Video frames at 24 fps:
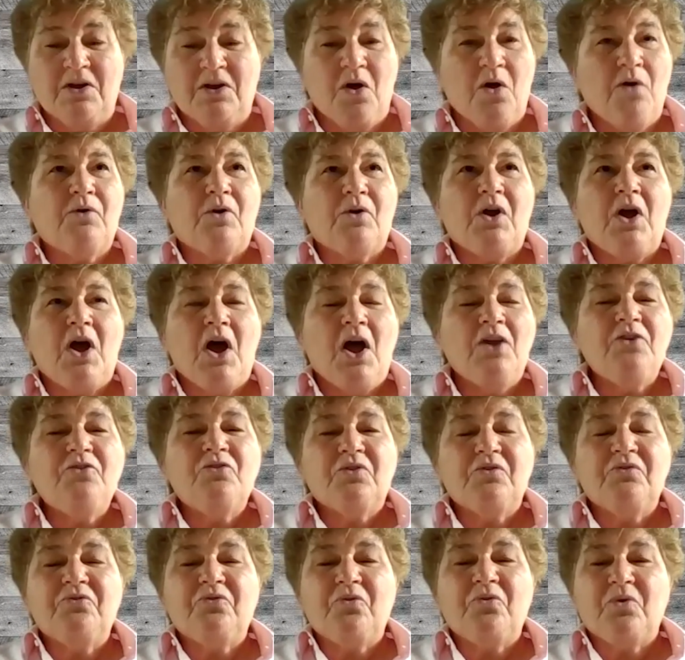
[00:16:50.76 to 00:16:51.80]
over
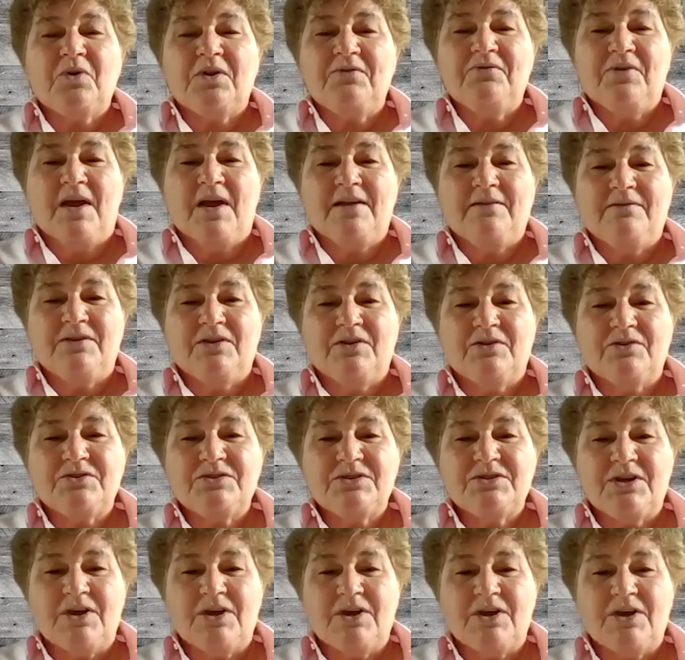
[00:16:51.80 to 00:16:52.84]
145
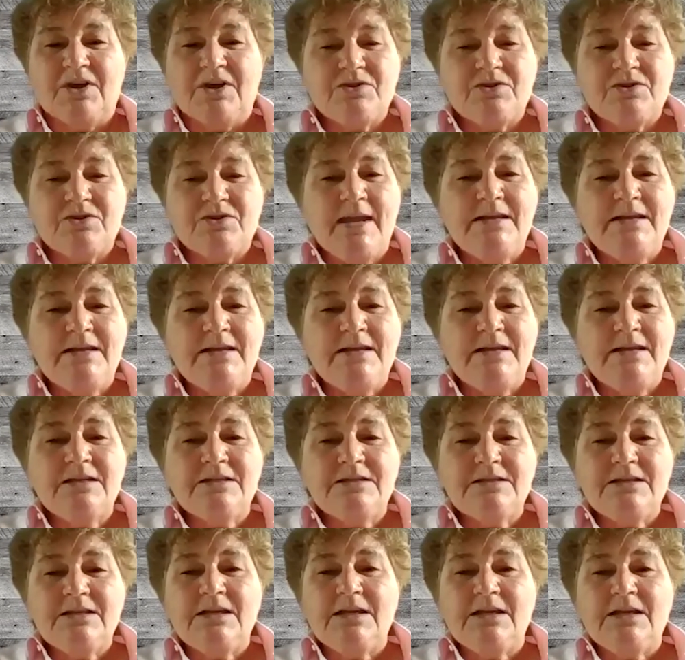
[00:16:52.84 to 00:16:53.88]
years ago. So
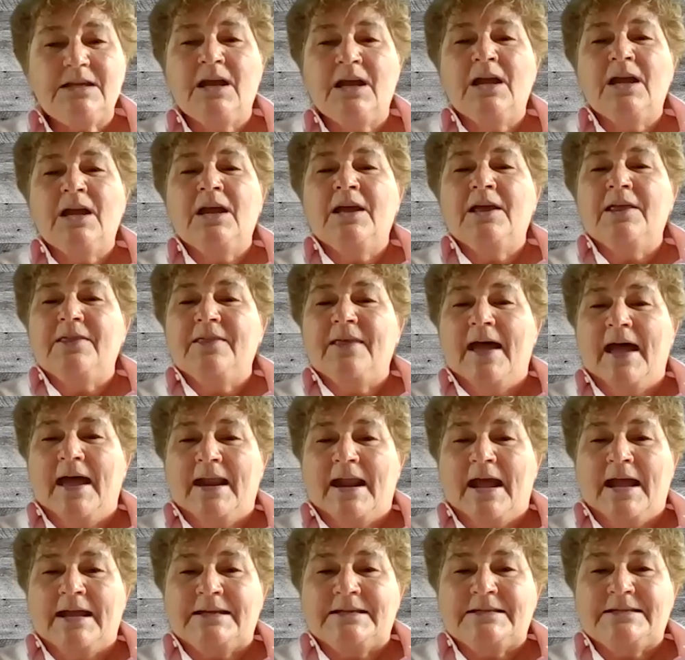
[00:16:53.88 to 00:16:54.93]
AT&T, that
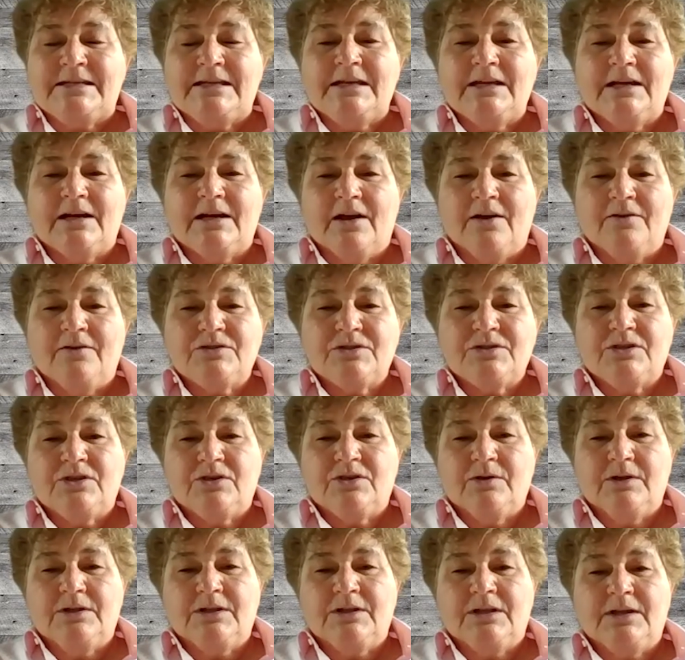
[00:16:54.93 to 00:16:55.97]
idea of
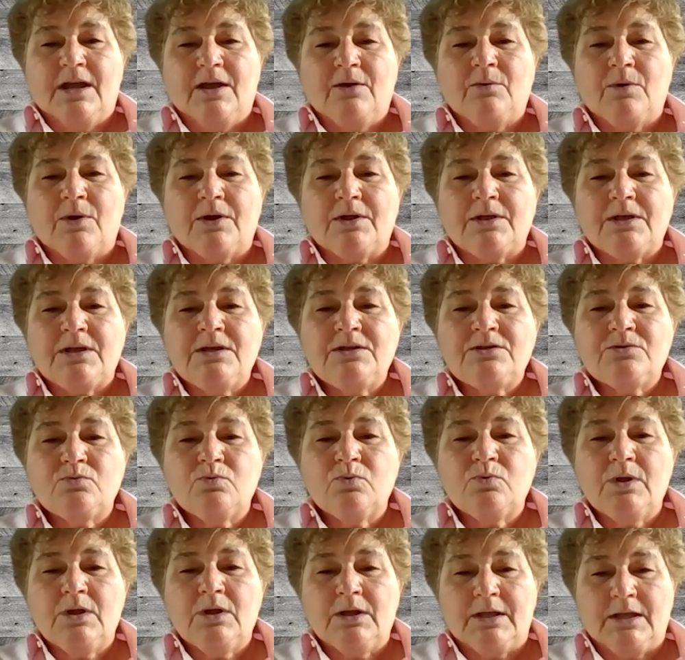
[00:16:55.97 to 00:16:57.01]
securing the network is
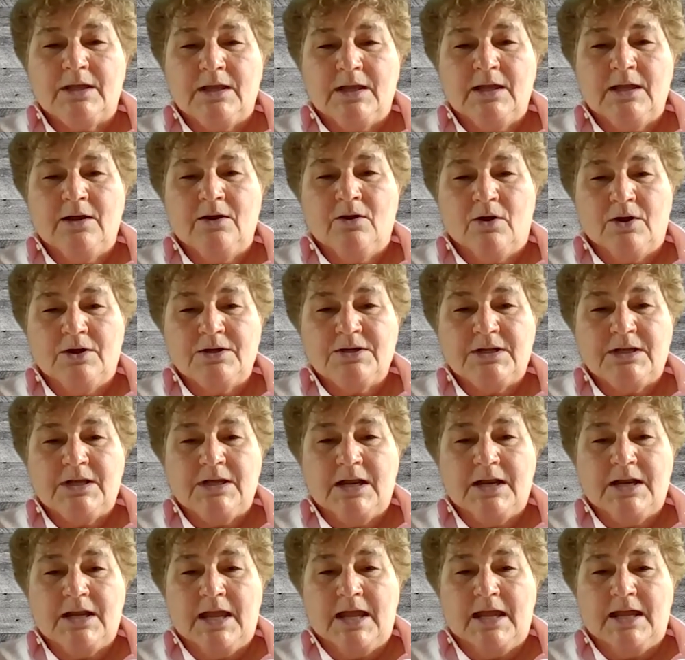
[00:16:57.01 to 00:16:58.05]
really in our
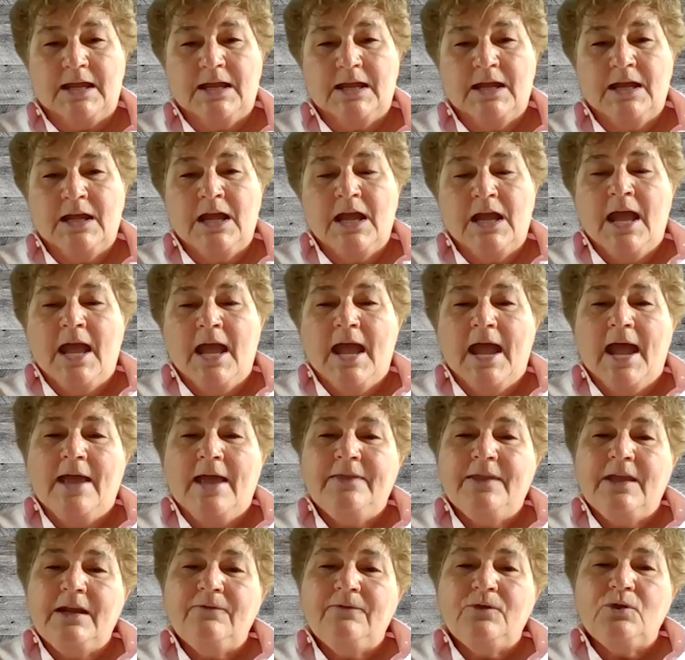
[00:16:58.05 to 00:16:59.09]
DNA.
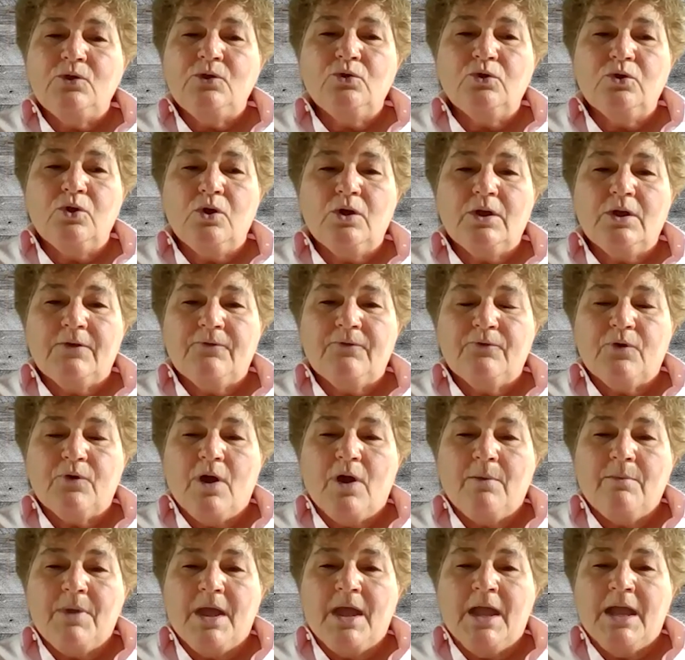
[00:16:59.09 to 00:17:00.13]
And then if you look
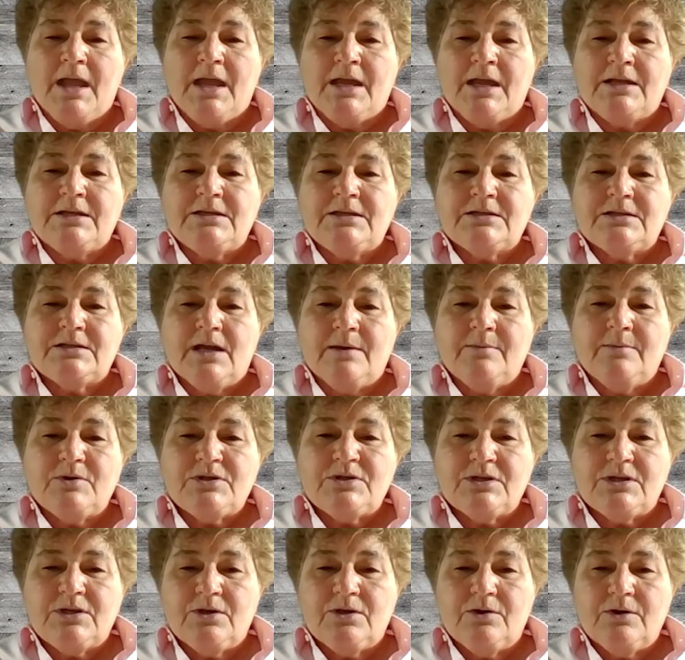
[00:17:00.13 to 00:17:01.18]
from a
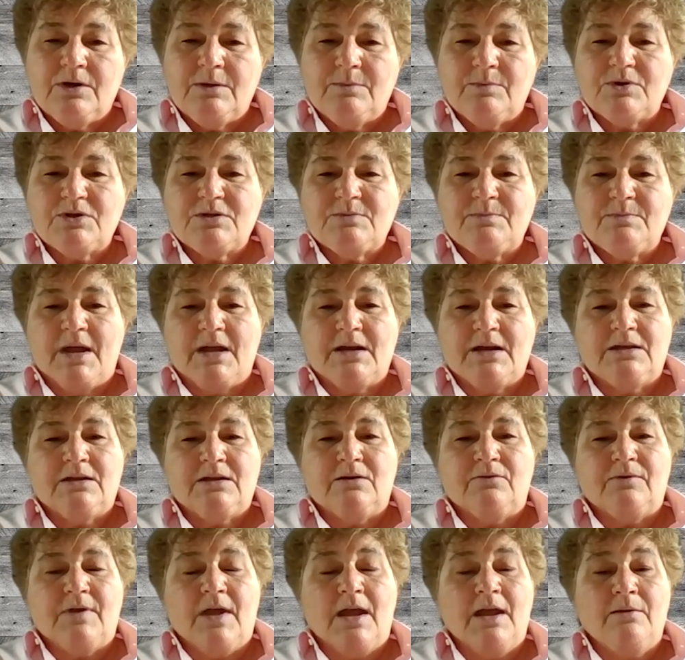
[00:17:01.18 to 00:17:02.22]
cybersecurity
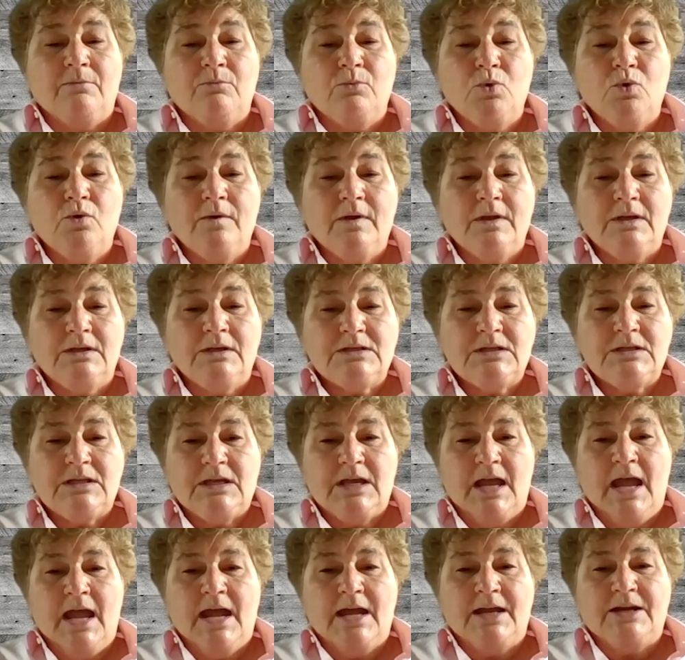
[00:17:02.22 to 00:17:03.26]
perspective and moving to
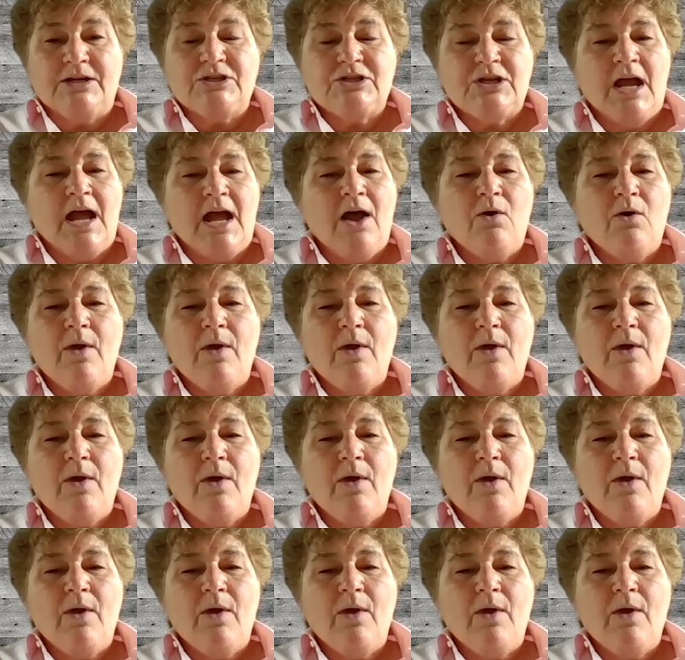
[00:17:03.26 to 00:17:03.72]
the edge, how